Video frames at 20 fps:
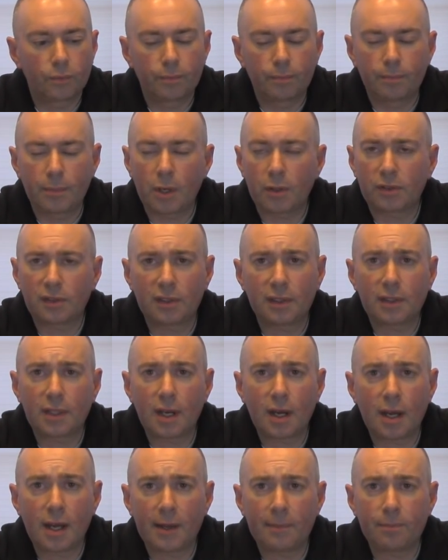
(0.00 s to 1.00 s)
most of the
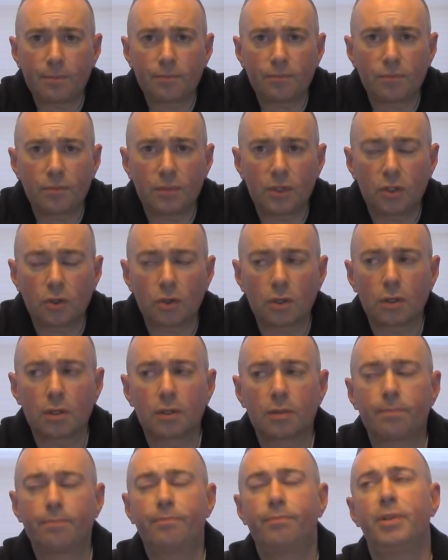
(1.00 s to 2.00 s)
time
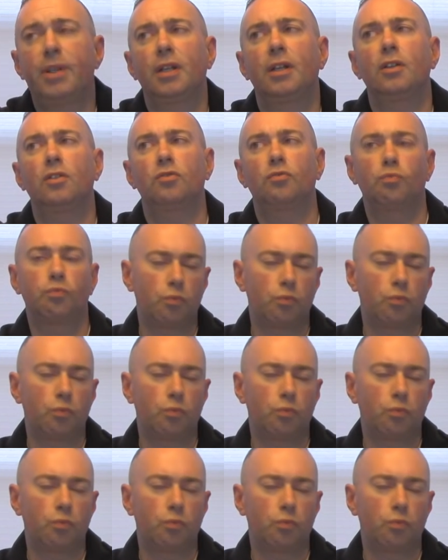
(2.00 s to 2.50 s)
your biggest